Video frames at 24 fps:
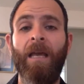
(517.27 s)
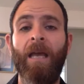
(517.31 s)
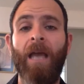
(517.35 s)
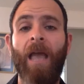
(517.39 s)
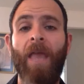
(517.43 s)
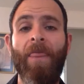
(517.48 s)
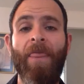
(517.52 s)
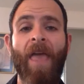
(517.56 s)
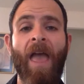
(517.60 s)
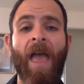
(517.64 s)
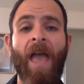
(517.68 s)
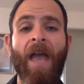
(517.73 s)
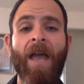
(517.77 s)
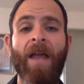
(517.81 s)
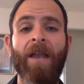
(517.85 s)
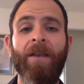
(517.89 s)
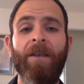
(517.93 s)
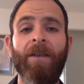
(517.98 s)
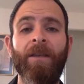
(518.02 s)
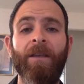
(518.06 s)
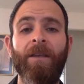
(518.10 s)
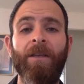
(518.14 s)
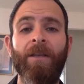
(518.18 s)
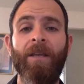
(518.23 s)
And
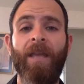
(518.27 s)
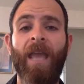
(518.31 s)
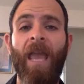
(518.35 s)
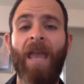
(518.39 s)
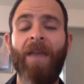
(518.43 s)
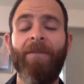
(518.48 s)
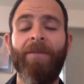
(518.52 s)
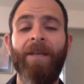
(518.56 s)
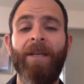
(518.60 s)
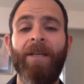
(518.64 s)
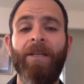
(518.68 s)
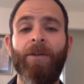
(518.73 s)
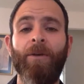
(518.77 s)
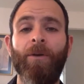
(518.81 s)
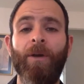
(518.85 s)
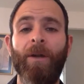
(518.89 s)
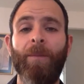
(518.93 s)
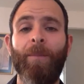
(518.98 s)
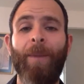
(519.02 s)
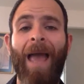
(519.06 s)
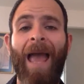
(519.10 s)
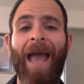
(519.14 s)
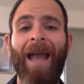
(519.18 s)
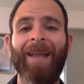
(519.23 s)
then you cave in and you get
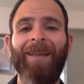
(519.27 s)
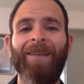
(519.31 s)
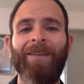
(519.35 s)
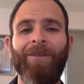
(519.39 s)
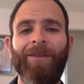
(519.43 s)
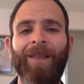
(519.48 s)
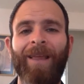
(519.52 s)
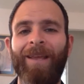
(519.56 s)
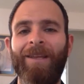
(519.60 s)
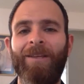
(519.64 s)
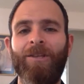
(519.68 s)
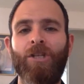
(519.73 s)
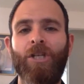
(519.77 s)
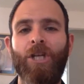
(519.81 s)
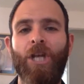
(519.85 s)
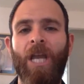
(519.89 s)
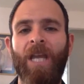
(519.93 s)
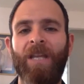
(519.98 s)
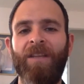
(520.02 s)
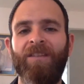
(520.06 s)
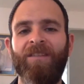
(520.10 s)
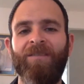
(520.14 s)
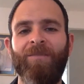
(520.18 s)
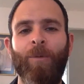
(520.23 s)
a pack and you like
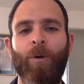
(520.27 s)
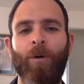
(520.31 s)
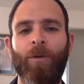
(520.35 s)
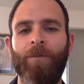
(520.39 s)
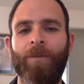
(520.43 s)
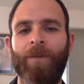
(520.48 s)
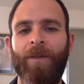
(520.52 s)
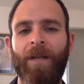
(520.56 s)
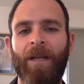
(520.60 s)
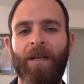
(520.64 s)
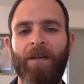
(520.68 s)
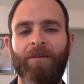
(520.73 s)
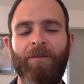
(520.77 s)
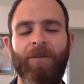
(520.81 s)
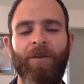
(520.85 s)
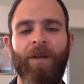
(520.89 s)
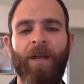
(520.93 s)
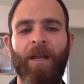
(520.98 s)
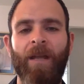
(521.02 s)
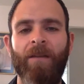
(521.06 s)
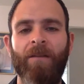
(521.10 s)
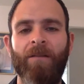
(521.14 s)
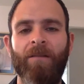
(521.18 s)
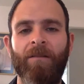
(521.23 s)
chain smoke for the next few
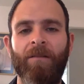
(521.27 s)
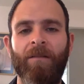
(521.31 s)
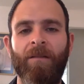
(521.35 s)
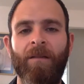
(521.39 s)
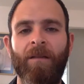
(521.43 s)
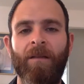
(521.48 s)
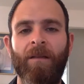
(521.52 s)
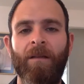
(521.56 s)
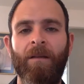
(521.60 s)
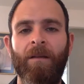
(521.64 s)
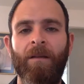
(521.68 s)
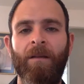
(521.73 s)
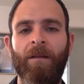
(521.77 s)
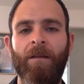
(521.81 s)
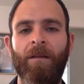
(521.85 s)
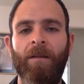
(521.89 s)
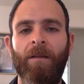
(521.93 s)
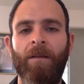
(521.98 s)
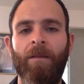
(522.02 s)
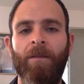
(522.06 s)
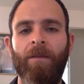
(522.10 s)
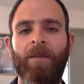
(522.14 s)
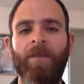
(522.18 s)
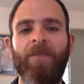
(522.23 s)
days.
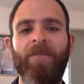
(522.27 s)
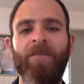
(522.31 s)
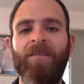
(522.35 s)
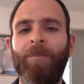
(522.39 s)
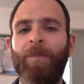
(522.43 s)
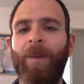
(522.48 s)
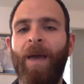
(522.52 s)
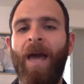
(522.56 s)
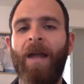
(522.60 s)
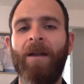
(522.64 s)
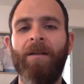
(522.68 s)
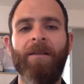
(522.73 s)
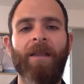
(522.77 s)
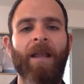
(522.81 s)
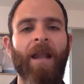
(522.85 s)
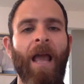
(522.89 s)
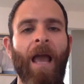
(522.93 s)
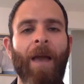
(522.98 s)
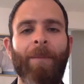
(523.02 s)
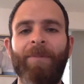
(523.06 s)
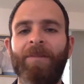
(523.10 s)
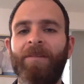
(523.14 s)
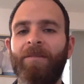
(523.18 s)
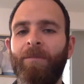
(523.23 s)
This is the pattern that
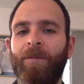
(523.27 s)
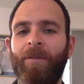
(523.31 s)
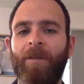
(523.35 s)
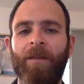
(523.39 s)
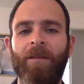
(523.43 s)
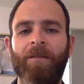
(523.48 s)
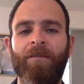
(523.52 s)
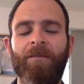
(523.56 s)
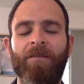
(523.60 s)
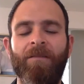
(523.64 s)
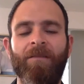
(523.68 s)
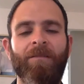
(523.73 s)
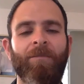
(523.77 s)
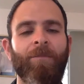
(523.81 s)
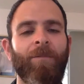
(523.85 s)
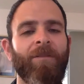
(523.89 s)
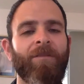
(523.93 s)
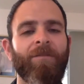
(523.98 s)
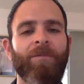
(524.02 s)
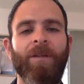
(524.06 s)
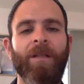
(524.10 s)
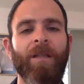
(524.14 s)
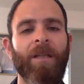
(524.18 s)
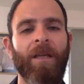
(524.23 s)
happens with us. This is
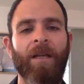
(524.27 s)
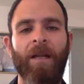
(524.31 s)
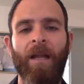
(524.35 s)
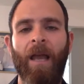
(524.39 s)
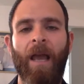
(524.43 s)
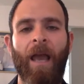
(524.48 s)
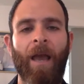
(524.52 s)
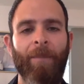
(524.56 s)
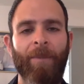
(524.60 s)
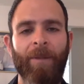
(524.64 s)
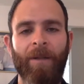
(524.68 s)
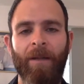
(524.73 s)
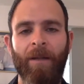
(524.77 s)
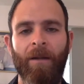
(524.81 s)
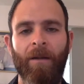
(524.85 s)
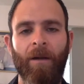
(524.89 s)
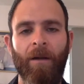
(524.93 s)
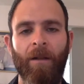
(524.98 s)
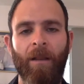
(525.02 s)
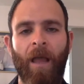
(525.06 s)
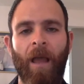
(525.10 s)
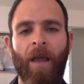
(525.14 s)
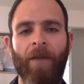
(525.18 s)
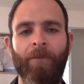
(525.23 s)
what's really going to happen in
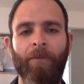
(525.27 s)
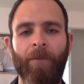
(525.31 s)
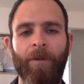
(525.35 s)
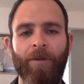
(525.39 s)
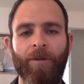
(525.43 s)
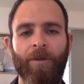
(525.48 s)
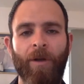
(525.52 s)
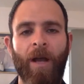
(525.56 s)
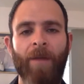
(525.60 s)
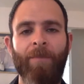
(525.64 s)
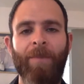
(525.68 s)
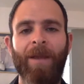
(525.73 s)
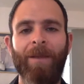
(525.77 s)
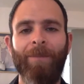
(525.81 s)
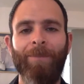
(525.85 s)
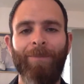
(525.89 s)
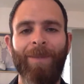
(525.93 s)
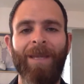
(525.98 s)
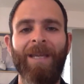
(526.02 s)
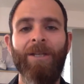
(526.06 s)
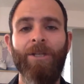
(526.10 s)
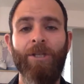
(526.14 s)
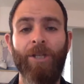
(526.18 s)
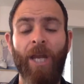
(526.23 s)
our life when we try and make
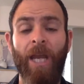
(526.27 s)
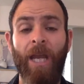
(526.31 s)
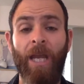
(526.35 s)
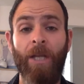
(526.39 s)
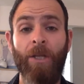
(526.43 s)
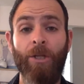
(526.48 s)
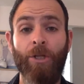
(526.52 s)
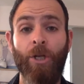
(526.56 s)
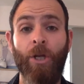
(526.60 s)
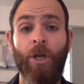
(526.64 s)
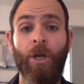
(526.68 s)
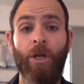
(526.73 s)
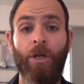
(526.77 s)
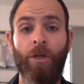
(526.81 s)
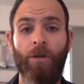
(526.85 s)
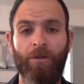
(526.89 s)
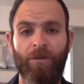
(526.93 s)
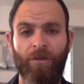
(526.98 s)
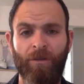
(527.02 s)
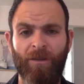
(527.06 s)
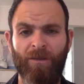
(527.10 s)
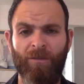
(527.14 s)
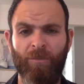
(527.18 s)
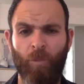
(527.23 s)
big change
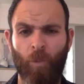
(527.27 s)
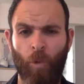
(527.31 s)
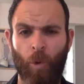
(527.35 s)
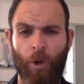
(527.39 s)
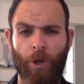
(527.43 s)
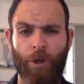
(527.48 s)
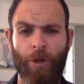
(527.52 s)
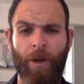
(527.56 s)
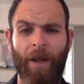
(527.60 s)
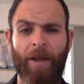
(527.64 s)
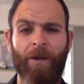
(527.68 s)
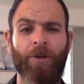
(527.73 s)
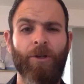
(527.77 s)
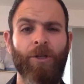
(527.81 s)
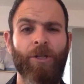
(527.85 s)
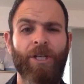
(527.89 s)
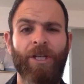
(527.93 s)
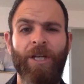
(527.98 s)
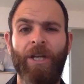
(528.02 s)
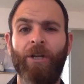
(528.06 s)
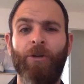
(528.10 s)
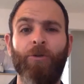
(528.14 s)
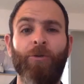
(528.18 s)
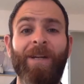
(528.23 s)
using this warrior
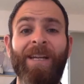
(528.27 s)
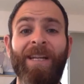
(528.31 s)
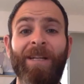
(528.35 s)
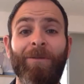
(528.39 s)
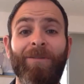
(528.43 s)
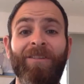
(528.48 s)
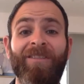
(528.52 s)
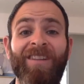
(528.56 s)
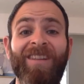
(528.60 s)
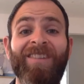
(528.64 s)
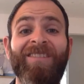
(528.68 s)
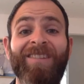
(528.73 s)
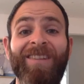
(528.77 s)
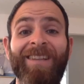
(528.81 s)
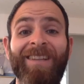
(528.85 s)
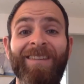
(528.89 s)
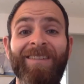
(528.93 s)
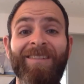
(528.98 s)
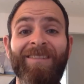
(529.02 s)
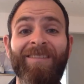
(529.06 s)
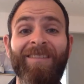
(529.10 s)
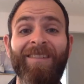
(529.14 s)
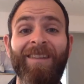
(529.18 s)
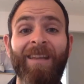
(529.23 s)
energy and creating
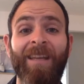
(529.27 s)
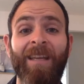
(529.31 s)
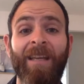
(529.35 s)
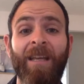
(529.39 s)
resistance.